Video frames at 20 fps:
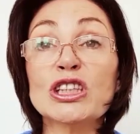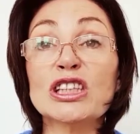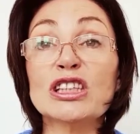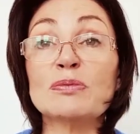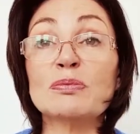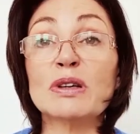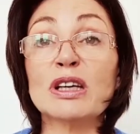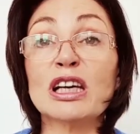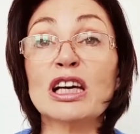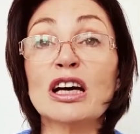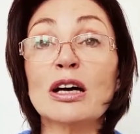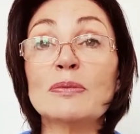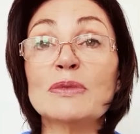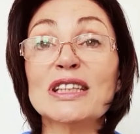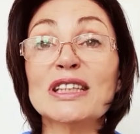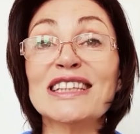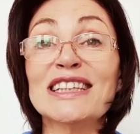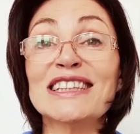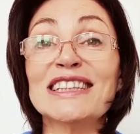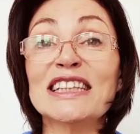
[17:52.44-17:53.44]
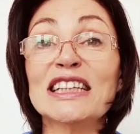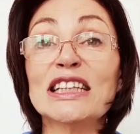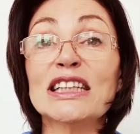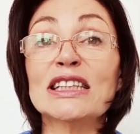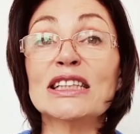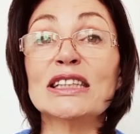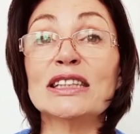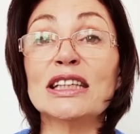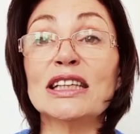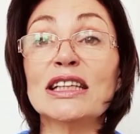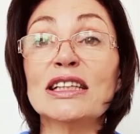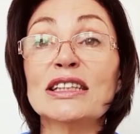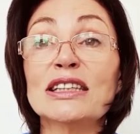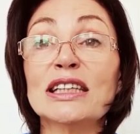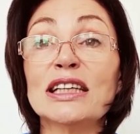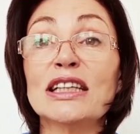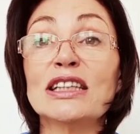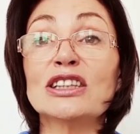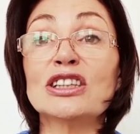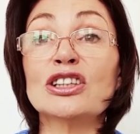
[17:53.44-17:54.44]
becomes until it sinks
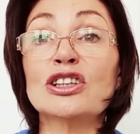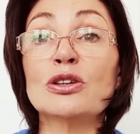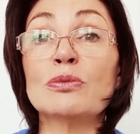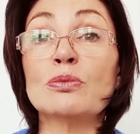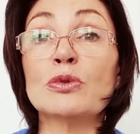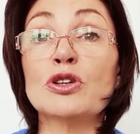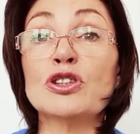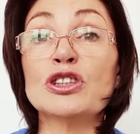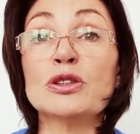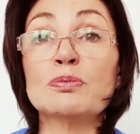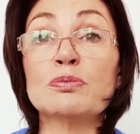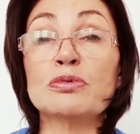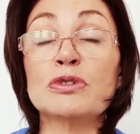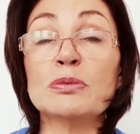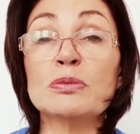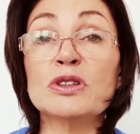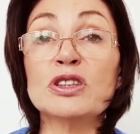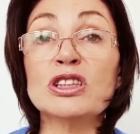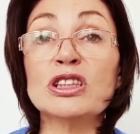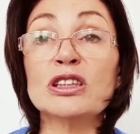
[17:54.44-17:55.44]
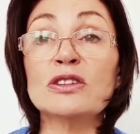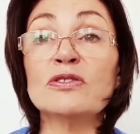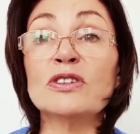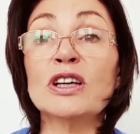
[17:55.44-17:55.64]
into the most primitive